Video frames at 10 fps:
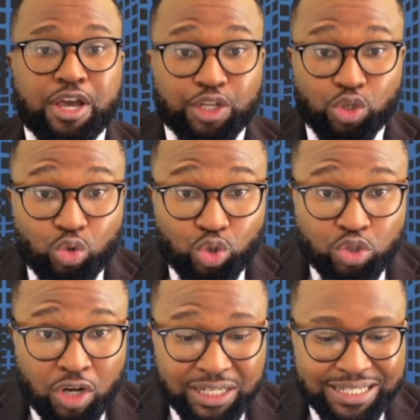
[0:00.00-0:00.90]
You do
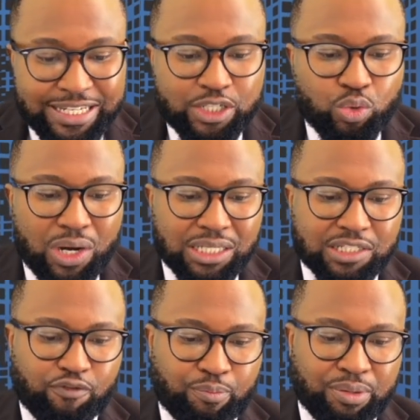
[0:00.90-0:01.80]
not need to ask
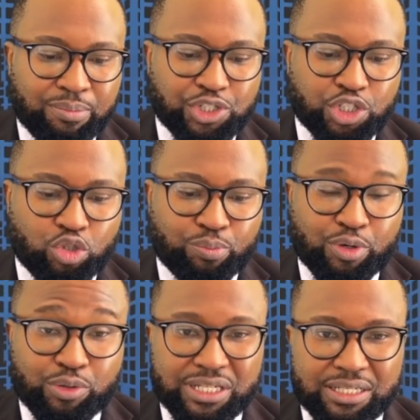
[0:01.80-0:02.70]
for permission to
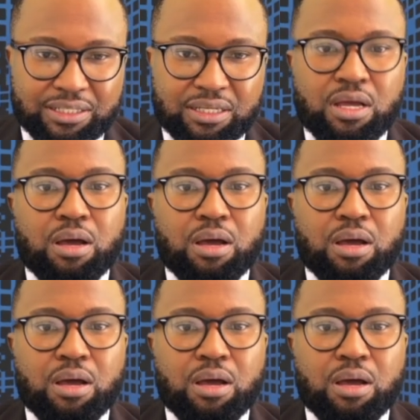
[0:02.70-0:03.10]
protest,